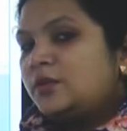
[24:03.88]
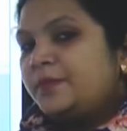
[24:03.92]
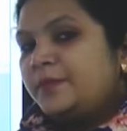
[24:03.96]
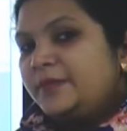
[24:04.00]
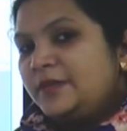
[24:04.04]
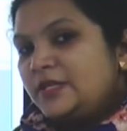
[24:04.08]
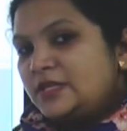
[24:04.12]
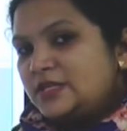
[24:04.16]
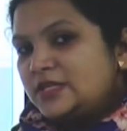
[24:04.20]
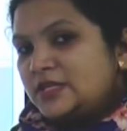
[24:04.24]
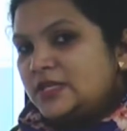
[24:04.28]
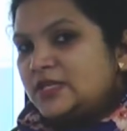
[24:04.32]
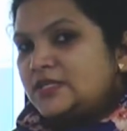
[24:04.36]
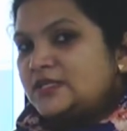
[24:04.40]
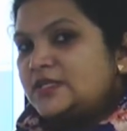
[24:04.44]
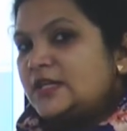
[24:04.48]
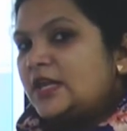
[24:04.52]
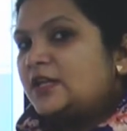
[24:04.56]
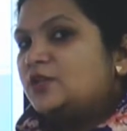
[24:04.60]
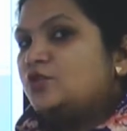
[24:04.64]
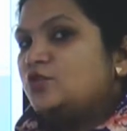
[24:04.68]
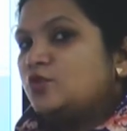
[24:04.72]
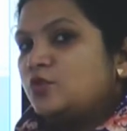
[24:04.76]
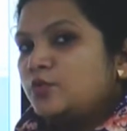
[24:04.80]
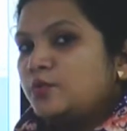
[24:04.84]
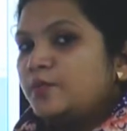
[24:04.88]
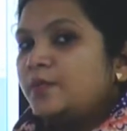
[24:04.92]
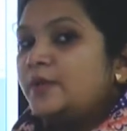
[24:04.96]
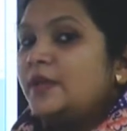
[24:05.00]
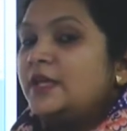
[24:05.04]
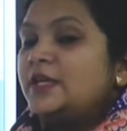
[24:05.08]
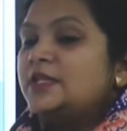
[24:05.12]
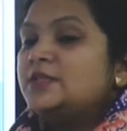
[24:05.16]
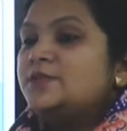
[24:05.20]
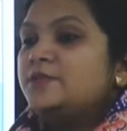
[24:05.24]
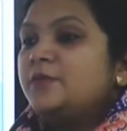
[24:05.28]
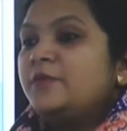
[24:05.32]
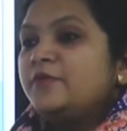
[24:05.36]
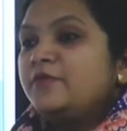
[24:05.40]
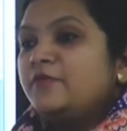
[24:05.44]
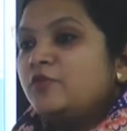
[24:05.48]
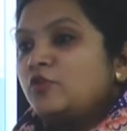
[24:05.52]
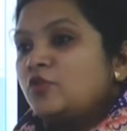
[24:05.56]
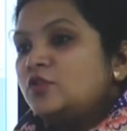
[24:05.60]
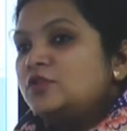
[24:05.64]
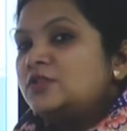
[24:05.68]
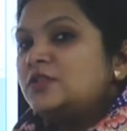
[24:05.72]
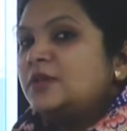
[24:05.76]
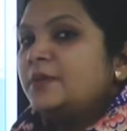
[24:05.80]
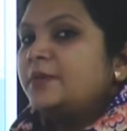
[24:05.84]
the meetings that took place
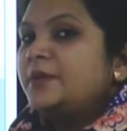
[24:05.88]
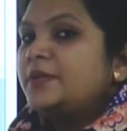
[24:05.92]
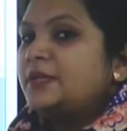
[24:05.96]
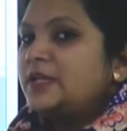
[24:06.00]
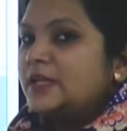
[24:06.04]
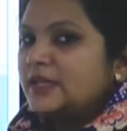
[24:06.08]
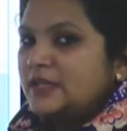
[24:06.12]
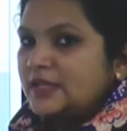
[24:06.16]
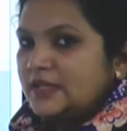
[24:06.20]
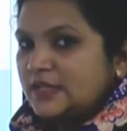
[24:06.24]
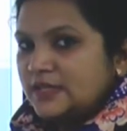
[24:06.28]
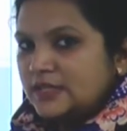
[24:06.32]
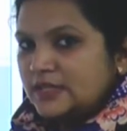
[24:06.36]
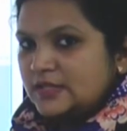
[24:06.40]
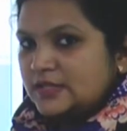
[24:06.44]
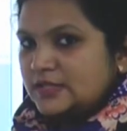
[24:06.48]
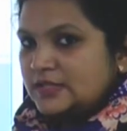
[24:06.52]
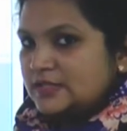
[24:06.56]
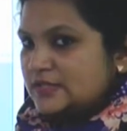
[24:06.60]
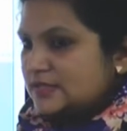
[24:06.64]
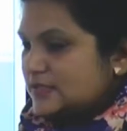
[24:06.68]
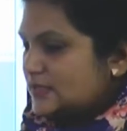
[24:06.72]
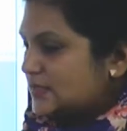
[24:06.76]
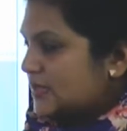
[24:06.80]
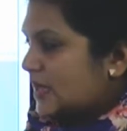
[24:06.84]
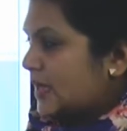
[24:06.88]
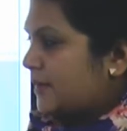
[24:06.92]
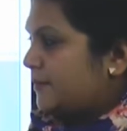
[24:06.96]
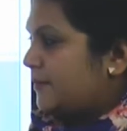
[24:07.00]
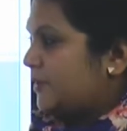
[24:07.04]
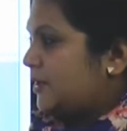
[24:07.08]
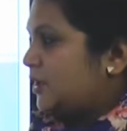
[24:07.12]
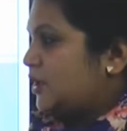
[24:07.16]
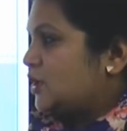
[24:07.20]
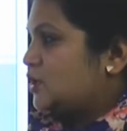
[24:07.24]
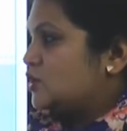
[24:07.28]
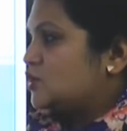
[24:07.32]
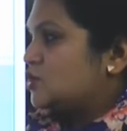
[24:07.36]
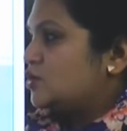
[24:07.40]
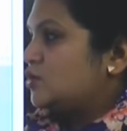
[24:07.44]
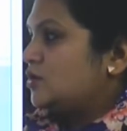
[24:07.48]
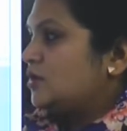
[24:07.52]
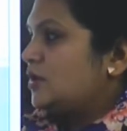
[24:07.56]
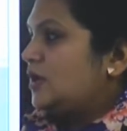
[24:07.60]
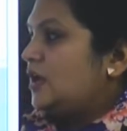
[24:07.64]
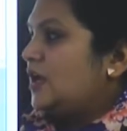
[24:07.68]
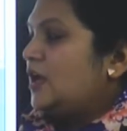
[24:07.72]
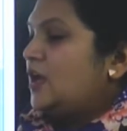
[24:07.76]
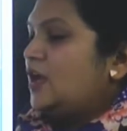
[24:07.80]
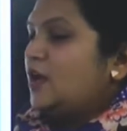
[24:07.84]
before submitting the application,
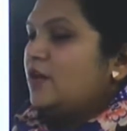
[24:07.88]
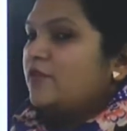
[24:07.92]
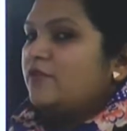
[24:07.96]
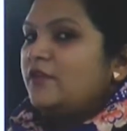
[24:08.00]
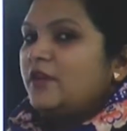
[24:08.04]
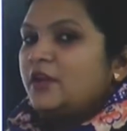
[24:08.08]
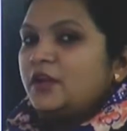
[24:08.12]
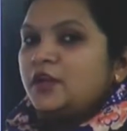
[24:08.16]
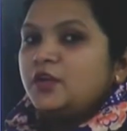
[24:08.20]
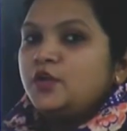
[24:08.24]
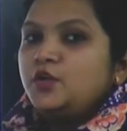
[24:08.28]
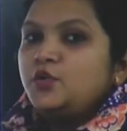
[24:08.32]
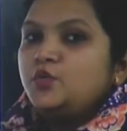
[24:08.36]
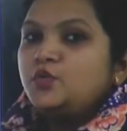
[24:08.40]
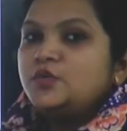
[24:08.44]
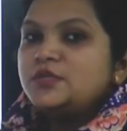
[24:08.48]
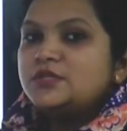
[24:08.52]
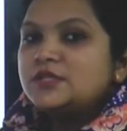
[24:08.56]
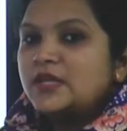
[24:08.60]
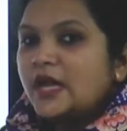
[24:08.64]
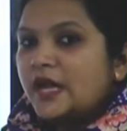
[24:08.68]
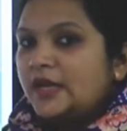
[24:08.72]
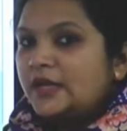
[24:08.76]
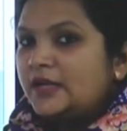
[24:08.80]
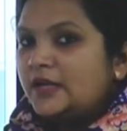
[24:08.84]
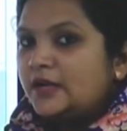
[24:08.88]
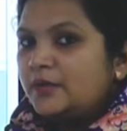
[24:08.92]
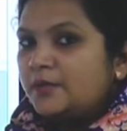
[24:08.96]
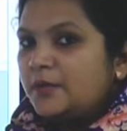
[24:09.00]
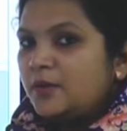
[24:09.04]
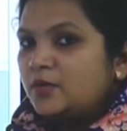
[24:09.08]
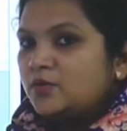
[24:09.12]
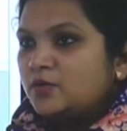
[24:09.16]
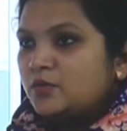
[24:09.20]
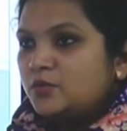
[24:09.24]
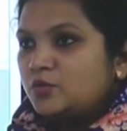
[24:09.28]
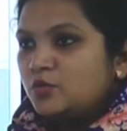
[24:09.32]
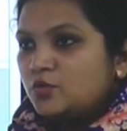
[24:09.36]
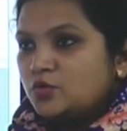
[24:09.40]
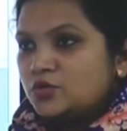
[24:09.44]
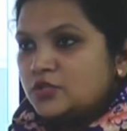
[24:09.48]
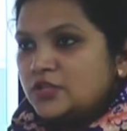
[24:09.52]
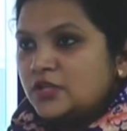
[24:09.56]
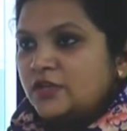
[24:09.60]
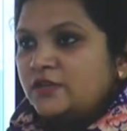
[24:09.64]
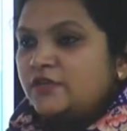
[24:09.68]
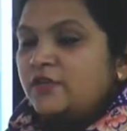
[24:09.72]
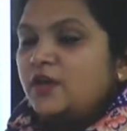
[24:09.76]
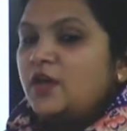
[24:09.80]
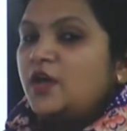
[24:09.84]
wherein you decided about the
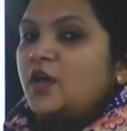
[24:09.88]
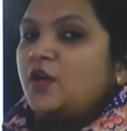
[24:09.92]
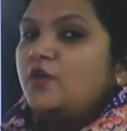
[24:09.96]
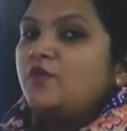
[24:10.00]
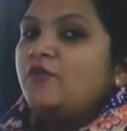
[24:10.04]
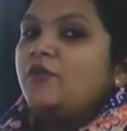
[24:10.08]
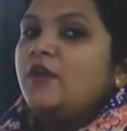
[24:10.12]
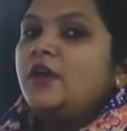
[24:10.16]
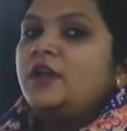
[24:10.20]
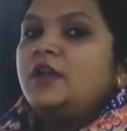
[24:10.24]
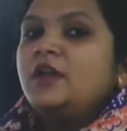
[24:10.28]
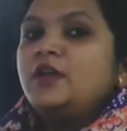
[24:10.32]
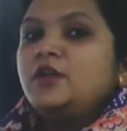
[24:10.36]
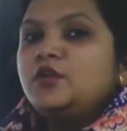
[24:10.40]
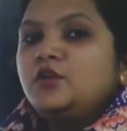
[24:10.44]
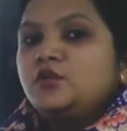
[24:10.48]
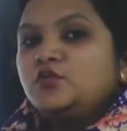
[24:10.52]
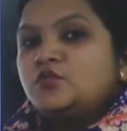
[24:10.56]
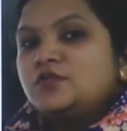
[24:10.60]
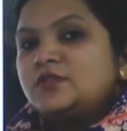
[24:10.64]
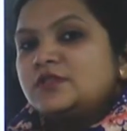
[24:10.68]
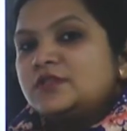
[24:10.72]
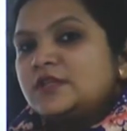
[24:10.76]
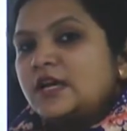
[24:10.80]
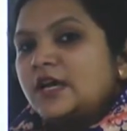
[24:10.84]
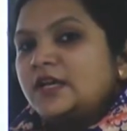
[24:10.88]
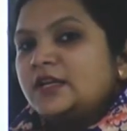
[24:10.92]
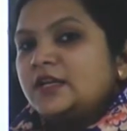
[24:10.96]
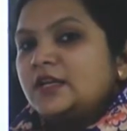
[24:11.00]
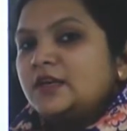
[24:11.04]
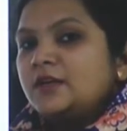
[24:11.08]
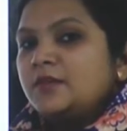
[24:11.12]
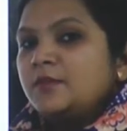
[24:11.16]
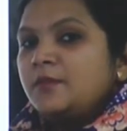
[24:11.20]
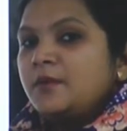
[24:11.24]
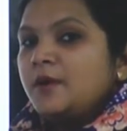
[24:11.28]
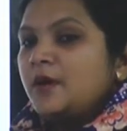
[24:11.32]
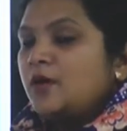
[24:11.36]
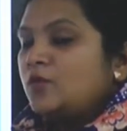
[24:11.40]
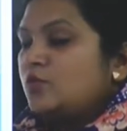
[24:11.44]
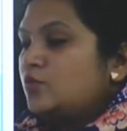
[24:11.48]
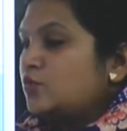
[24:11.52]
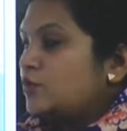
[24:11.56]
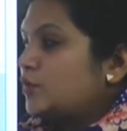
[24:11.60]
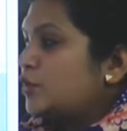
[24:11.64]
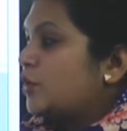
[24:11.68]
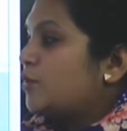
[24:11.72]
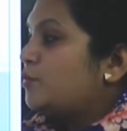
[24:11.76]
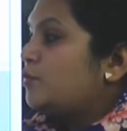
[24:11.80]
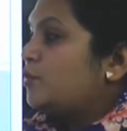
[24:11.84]
merger, wherein you decided
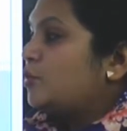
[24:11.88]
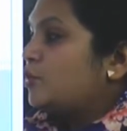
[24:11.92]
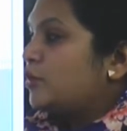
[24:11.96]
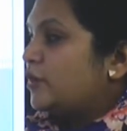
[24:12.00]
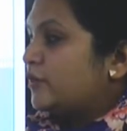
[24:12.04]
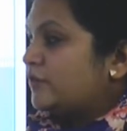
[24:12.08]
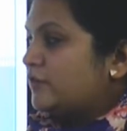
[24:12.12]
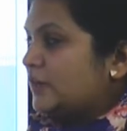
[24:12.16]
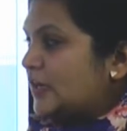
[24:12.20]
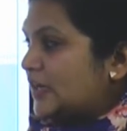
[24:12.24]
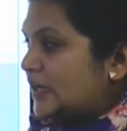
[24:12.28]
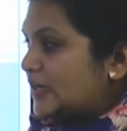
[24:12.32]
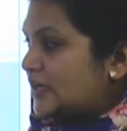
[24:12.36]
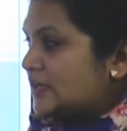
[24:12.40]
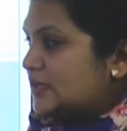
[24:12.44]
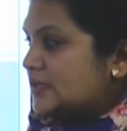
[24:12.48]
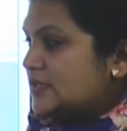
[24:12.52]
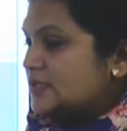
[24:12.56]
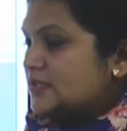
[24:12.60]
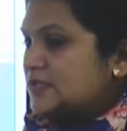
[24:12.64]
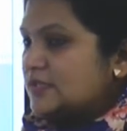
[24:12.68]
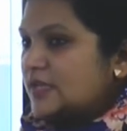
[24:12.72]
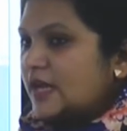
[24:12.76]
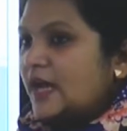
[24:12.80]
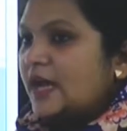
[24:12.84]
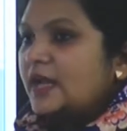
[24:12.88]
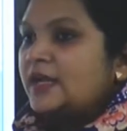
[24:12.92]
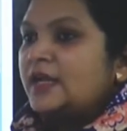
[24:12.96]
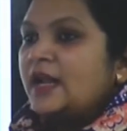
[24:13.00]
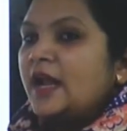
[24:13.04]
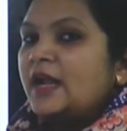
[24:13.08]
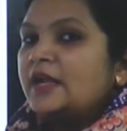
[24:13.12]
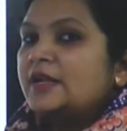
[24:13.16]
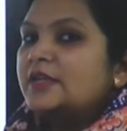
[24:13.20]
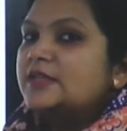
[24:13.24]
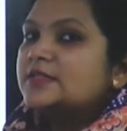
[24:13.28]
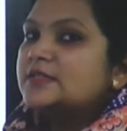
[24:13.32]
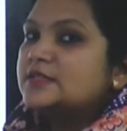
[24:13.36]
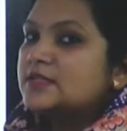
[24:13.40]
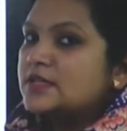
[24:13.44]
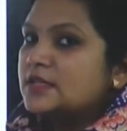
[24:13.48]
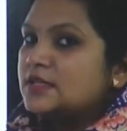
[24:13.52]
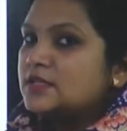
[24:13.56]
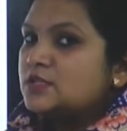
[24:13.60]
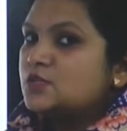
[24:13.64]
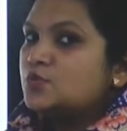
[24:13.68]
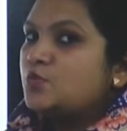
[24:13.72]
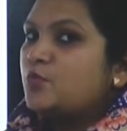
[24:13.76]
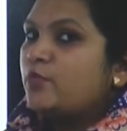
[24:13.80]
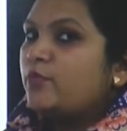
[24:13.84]
about your board of directors sat and
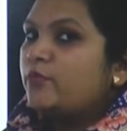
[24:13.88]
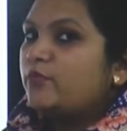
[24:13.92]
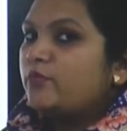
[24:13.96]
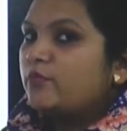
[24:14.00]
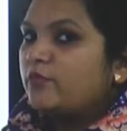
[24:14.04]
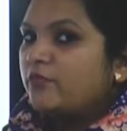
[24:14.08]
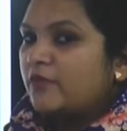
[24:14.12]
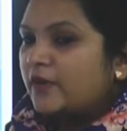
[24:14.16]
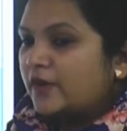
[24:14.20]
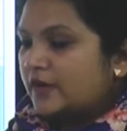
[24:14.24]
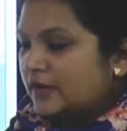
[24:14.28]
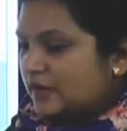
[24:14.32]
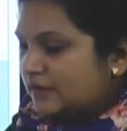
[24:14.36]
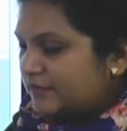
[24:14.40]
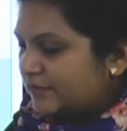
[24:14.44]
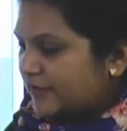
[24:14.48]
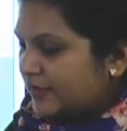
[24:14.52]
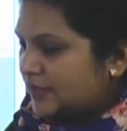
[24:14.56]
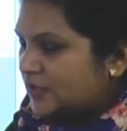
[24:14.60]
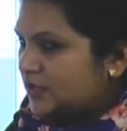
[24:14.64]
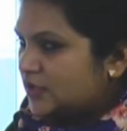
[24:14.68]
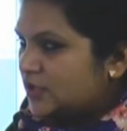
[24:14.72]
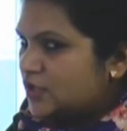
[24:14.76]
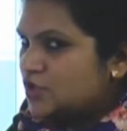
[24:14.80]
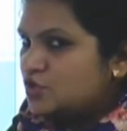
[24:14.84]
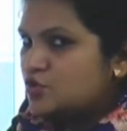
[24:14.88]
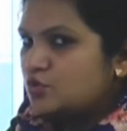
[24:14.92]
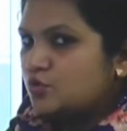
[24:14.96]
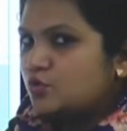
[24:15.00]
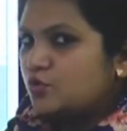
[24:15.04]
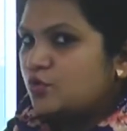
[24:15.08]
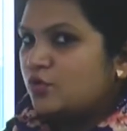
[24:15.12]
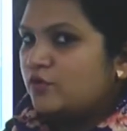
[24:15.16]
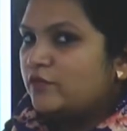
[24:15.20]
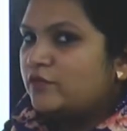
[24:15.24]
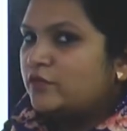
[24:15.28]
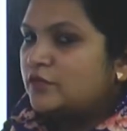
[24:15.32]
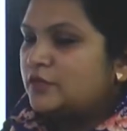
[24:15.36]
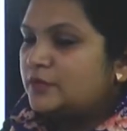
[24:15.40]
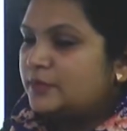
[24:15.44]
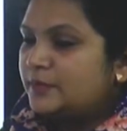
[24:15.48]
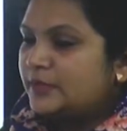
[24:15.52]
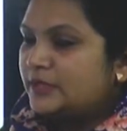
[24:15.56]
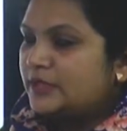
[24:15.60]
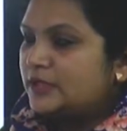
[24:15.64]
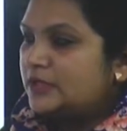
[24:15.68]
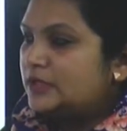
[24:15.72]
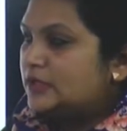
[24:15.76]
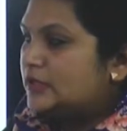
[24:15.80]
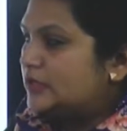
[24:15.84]
discussed whether they should go for
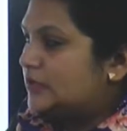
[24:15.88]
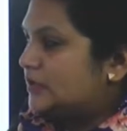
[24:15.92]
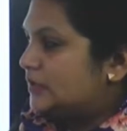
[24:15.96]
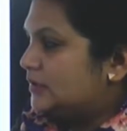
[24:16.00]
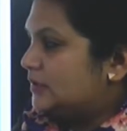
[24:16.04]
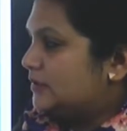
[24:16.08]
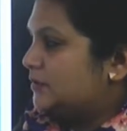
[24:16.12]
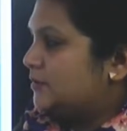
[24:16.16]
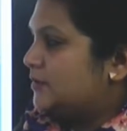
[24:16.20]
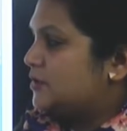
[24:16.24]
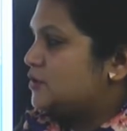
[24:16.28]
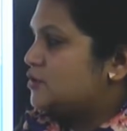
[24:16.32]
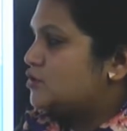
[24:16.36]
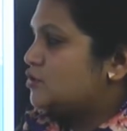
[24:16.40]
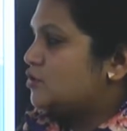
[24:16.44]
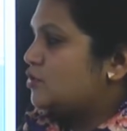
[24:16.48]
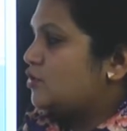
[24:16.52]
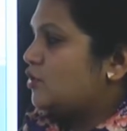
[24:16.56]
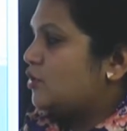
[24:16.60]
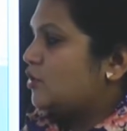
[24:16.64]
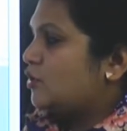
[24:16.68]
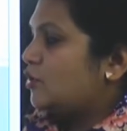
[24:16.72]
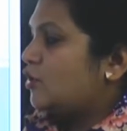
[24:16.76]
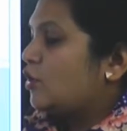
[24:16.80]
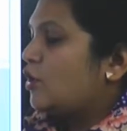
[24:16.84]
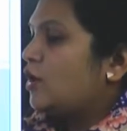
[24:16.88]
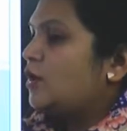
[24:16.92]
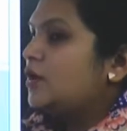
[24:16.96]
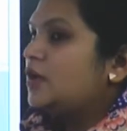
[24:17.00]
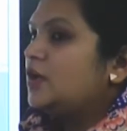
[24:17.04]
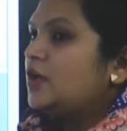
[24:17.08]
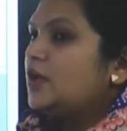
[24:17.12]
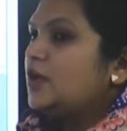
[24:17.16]
the merger or not.